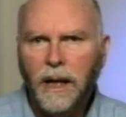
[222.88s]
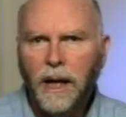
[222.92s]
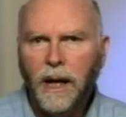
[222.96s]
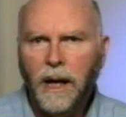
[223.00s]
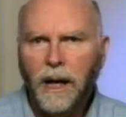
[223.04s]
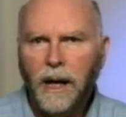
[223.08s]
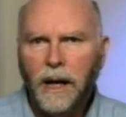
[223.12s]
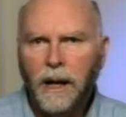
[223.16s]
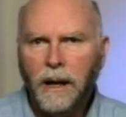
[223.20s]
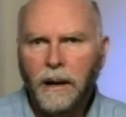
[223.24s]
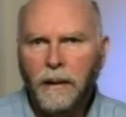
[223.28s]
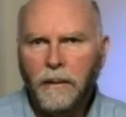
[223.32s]

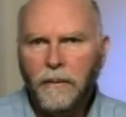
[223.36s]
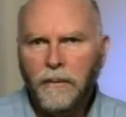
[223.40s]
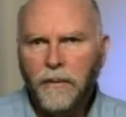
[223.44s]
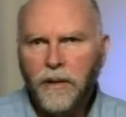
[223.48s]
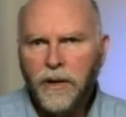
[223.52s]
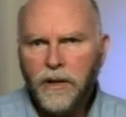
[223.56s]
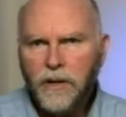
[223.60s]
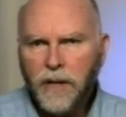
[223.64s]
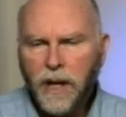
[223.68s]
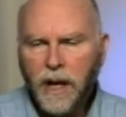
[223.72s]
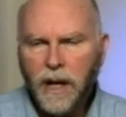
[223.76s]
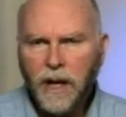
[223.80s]
Uh,
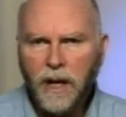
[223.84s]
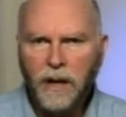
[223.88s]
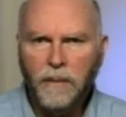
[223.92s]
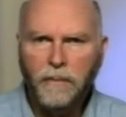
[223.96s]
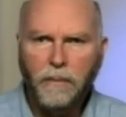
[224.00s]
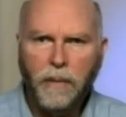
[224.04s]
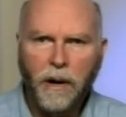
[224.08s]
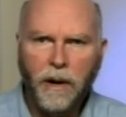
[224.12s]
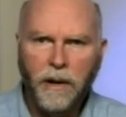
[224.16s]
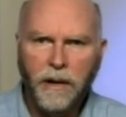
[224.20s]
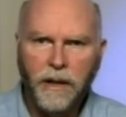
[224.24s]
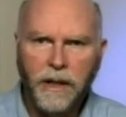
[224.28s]
the
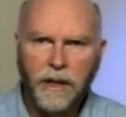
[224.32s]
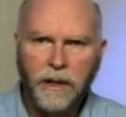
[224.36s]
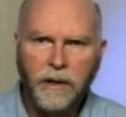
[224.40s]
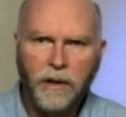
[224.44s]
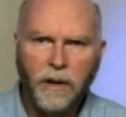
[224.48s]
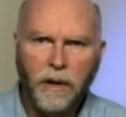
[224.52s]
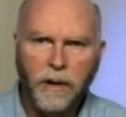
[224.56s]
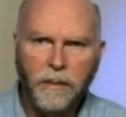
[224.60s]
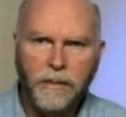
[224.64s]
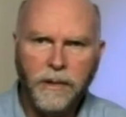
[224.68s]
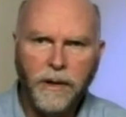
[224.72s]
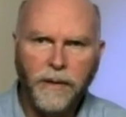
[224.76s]
second part, in
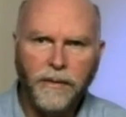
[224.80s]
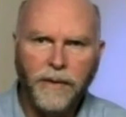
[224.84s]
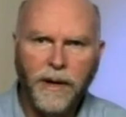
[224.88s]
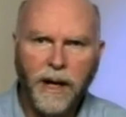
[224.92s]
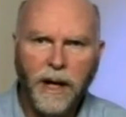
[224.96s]
terms of